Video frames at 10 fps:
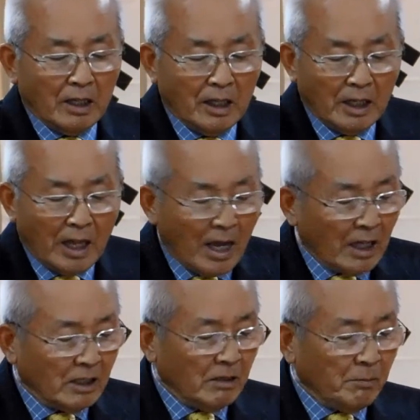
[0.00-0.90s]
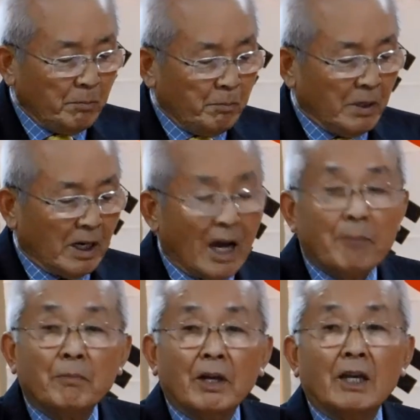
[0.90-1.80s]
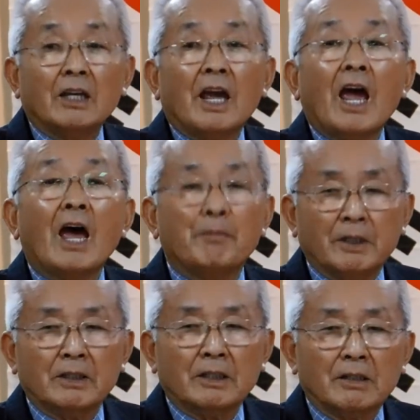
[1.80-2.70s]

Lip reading: It had become a habit.